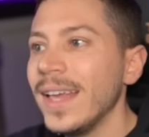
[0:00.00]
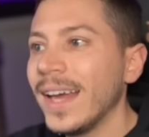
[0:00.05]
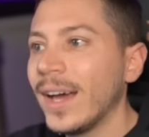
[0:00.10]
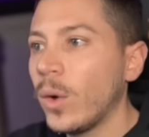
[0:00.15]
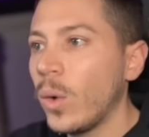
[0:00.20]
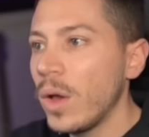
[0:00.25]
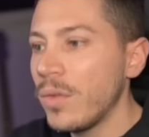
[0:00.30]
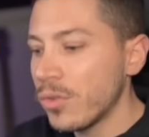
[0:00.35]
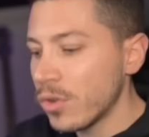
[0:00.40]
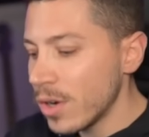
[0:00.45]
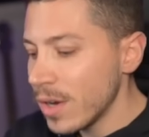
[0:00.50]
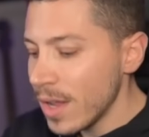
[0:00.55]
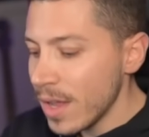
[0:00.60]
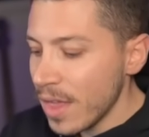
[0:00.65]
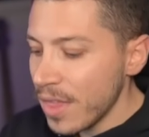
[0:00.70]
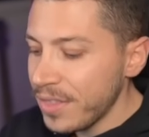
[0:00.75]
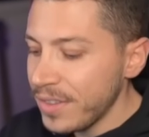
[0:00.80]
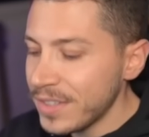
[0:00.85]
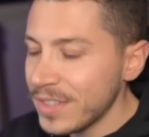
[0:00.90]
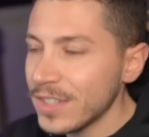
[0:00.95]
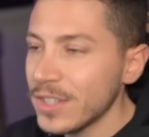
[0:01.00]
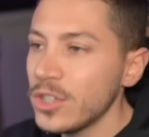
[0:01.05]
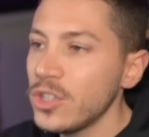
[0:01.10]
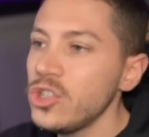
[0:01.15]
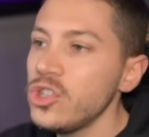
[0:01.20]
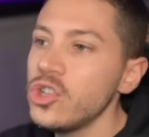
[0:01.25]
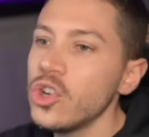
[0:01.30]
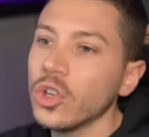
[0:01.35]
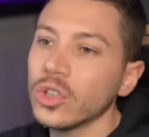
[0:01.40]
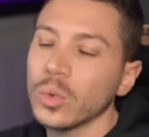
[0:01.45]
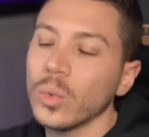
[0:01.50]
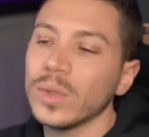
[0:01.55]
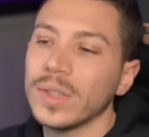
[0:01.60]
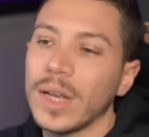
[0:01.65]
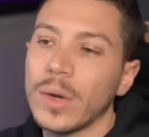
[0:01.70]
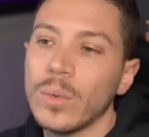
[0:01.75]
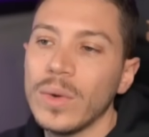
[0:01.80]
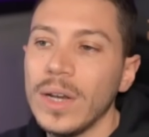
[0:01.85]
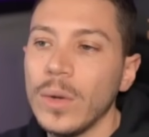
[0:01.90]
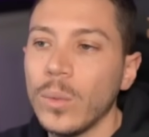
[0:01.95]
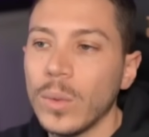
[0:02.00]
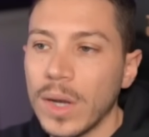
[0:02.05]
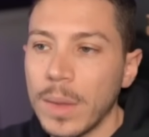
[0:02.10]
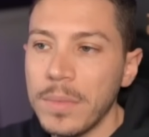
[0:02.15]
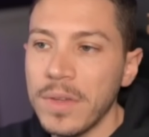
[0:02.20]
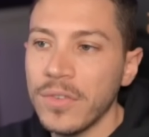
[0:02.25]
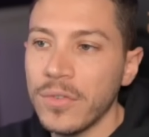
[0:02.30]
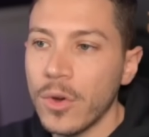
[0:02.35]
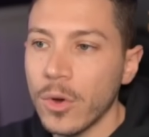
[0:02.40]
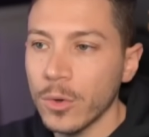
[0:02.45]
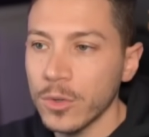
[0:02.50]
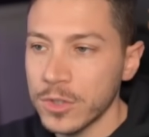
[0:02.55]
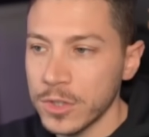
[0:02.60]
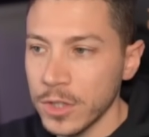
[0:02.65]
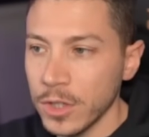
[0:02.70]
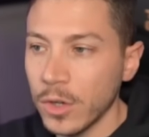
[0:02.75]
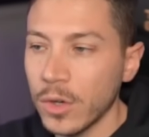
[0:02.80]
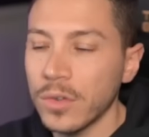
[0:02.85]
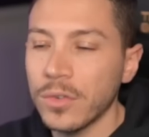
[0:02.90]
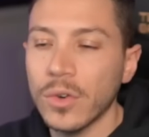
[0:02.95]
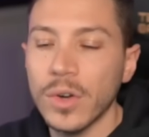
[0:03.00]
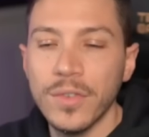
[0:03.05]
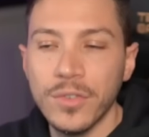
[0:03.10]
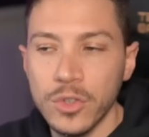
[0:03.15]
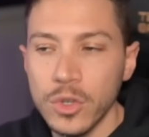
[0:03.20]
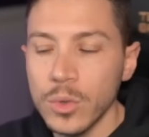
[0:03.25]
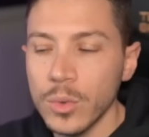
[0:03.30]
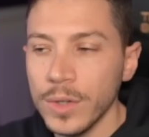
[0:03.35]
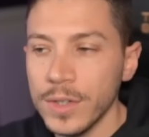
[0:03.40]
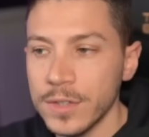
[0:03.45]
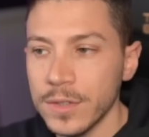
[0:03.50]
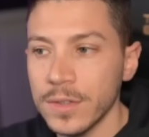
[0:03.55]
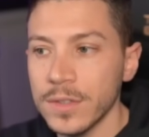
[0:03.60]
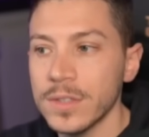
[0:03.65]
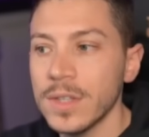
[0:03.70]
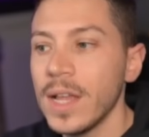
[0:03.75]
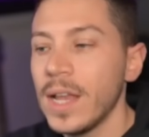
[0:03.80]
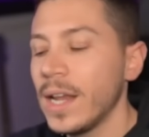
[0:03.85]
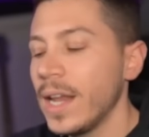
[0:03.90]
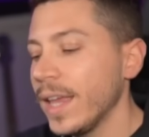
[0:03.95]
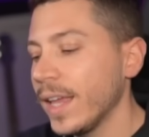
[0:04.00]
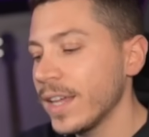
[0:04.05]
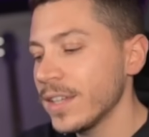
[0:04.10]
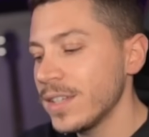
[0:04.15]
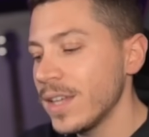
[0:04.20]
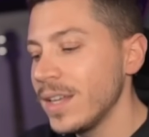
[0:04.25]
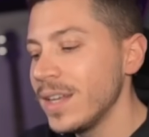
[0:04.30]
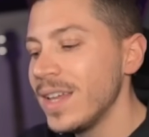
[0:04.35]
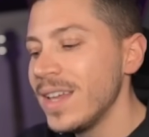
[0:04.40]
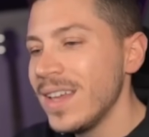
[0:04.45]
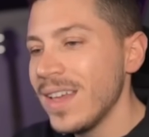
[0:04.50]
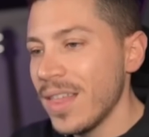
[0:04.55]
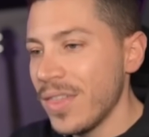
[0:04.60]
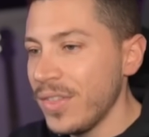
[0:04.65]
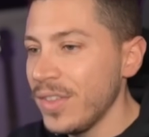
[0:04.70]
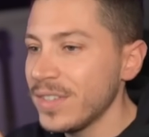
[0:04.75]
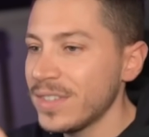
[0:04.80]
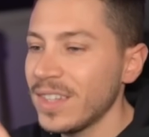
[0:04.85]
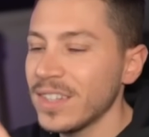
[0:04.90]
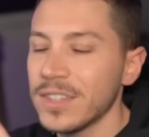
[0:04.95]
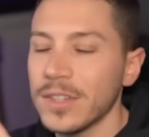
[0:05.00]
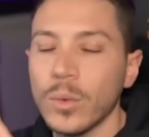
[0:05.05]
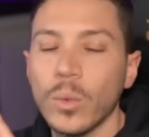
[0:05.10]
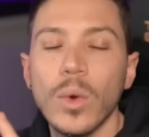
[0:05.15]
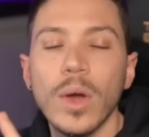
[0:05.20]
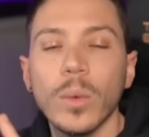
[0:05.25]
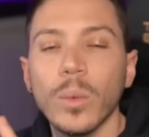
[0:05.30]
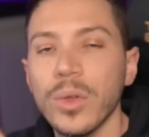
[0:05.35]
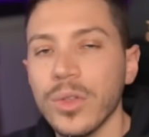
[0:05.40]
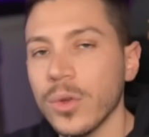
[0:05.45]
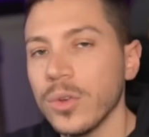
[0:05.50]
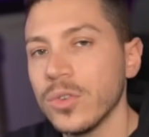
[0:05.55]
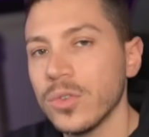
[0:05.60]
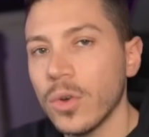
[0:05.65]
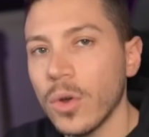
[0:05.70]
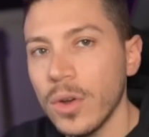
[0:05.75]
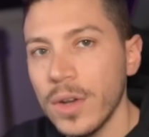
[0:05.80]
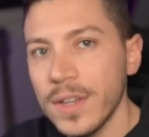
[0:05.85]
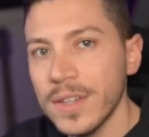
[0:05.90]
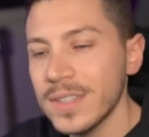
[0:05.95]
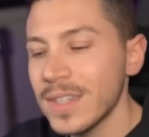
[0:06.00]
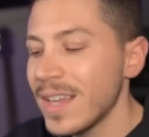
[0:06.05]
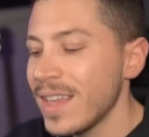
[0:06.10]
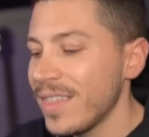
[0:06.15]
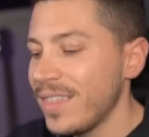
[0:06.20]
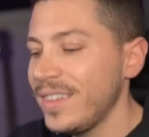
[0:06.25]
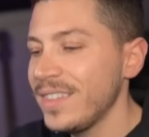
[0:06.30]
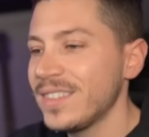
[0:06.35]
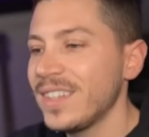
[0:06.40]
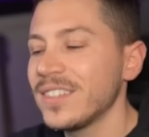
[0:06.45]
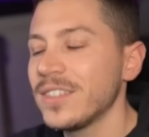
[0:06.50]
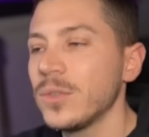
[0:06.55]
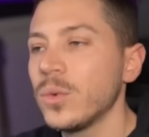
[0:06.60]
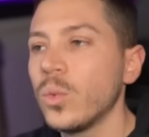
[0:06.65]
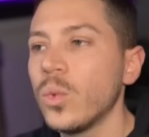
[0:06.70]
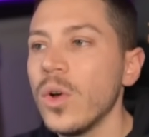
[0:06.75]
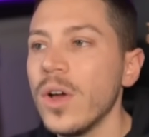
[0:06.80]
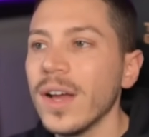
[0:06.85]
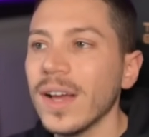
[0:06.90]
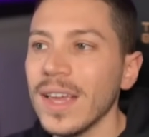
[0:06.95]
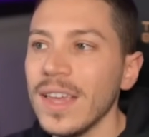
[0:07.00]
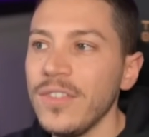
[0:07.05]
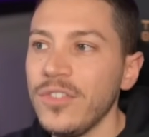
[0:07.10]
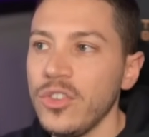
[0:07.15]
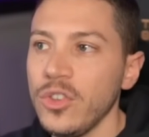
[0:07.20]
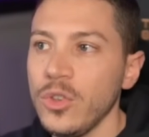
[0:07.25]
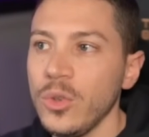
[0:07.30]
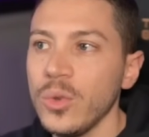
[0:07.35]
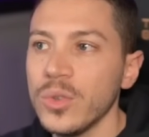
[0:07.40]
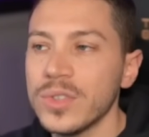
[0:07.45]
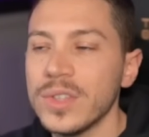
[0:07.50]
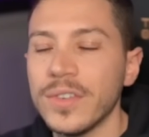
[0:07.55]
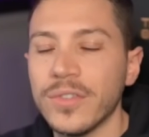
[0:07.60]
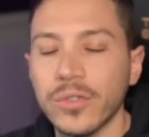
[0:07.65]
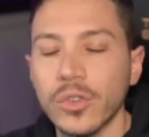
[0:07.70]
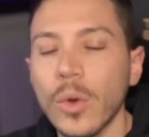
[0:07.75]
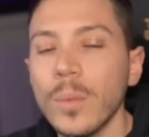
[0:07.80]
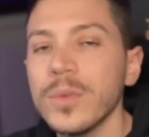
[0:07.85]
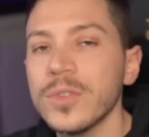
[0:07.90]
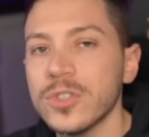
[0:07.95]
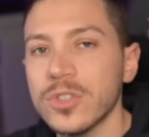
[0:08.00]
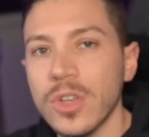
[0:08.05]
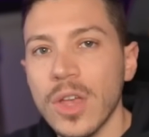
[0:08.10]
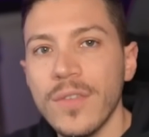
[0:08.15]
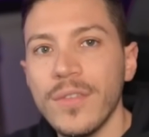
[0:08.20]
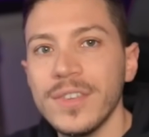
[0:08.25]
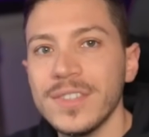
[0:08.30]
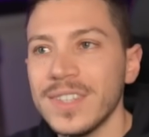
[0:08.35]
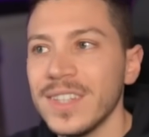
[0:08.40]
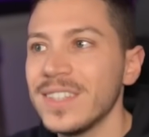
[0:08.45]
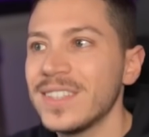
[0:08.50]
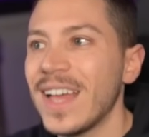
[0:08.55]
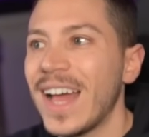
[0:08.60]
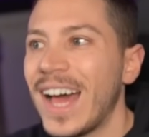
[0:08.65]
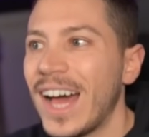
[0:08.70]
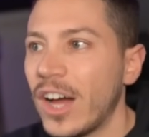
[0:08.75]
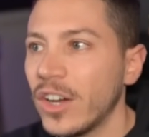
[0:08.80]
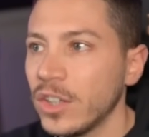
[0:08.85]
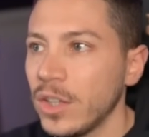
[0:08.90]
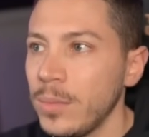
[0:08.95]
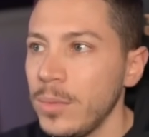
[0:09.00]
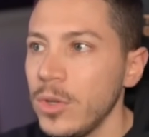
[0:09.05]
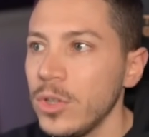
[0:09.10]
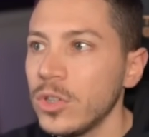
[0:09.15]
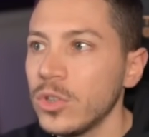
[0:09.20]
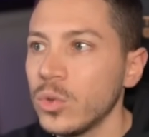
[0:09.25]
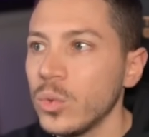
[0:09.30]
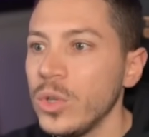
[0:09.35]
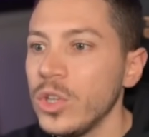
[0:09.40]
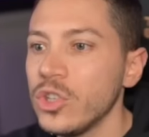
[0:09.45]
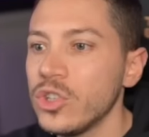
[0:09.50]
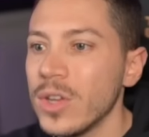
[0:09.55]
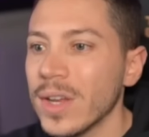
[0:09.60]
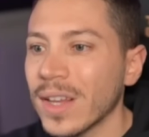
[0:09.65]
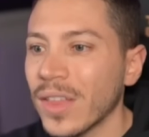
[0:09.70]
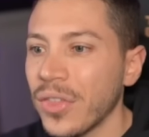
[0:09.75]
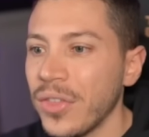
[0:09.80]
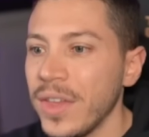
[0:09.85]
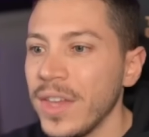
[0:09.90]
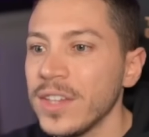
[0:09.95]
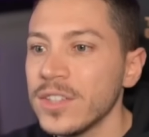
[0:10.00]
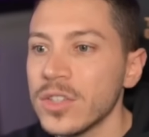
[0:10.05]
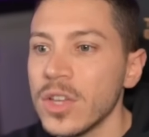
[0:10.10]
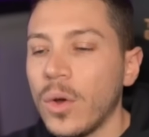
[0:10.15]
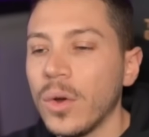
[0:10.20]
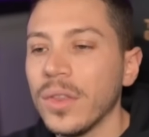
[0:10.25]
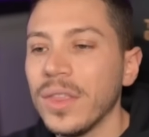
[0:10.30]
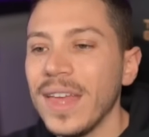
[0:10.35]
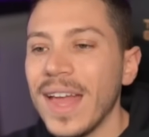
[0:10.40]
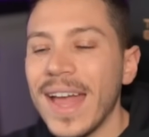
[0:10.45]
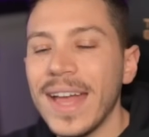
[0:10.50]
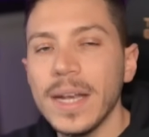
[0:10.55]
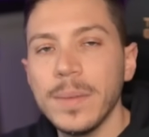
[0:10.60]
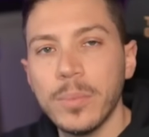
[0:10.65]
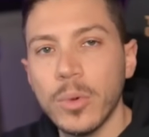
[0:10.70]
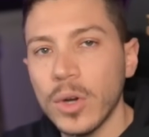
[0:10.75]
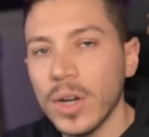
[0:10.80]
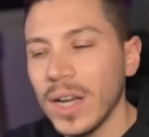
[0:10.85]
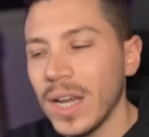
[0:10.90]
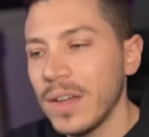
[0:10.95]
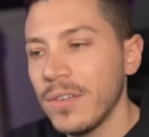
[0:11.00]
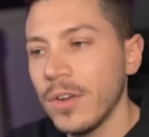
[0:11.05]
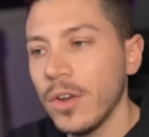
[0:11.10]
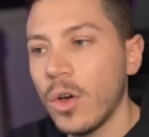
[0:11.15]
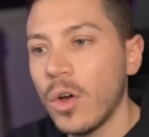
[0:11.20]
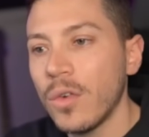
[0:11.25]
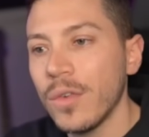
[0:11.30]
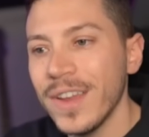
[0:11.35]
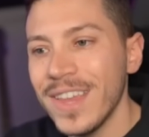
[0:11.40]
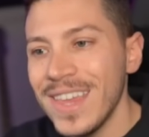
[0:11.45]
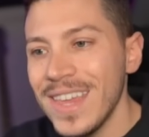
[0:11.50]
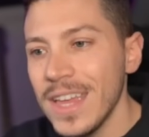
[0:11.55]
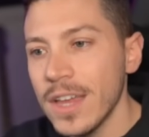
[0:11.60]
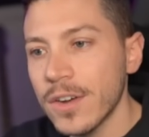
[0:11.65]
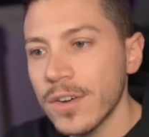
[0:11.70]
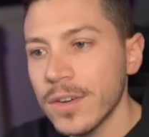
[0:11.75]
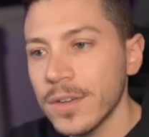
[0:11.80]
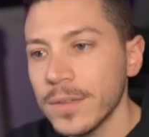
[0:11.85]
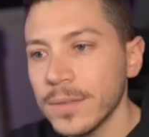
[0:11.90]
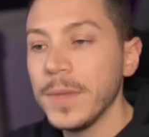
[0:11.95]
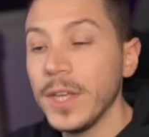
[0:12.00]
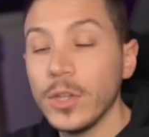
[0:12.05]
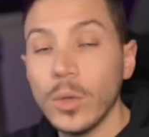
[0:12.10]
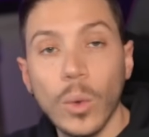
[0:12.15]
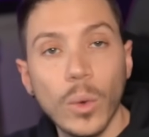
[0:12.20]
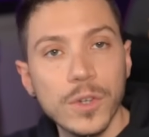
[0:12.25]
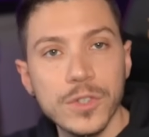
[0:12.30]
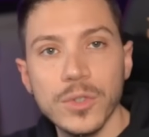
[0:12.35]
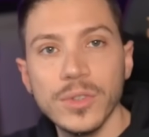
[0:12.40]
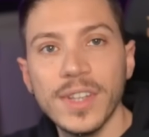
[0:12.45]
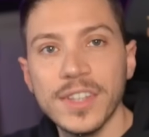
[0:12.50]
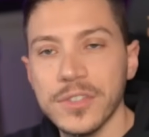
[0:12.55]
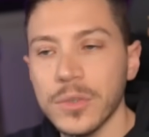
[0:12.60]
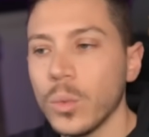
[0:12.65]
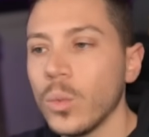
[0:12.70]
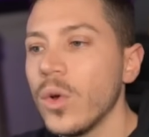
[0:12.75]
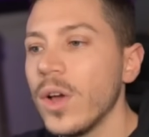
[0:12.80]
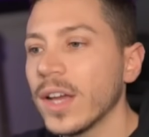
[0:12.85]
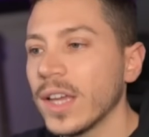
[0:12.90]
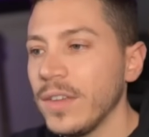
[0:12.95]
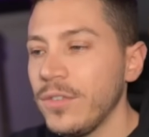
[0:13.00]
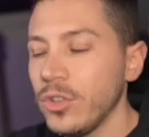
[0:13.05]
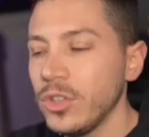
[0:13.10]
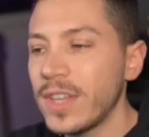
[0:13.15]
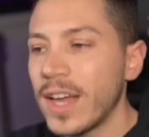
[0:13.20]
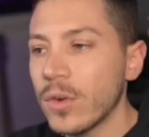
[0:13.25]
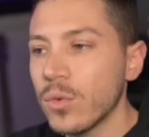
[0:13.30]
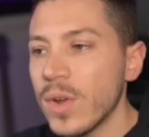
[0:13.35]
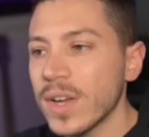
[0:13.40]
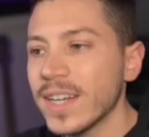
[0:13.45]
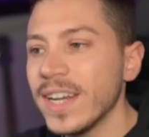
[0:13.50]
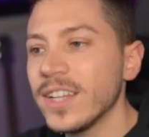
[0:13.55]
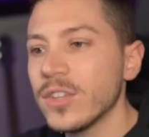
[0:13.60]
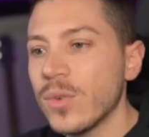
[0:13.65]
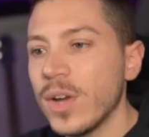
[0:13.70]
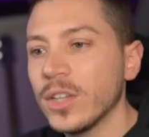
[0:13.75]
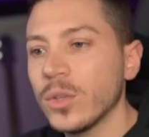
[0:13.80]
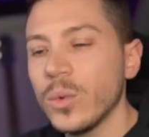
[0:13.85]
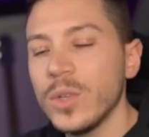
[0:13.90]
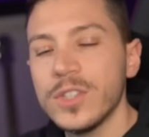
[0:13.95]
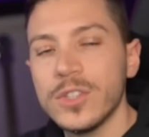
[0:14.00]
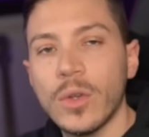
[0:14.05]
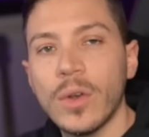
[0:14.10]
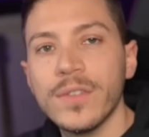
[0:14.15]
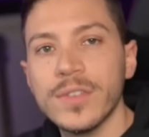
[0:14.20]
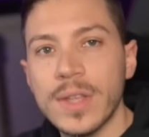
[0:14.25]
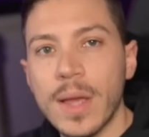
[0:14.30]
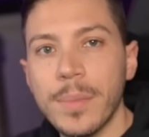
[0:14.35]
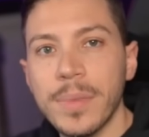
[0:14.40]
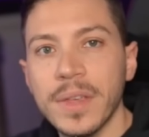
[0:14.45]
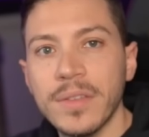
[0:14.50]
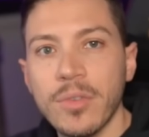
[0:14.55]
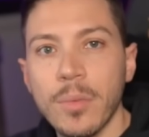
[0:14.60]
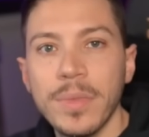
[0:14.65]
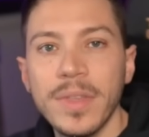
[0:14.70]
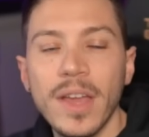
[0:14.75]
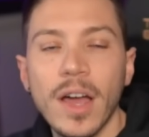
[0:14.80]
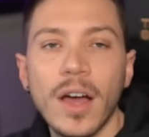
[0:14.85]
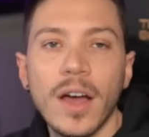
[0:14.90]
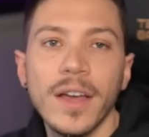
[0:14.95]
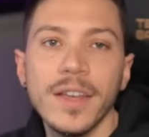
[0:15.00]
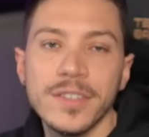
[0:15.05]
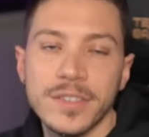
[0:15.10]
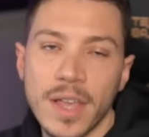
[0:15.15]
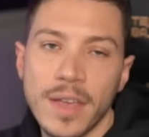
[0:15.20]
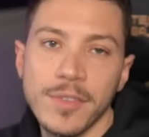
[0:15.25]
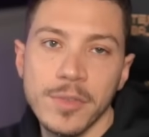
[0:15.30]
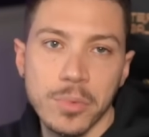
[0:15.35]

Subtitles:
However, this is not what I really want to be focusing on for a few reasons. Like I said, this doesn't work with controllers. This doesn't work if you use the from services attribute to inject things on the endpoint level over here. It also doesn't work if you directly try to resolve something from the iService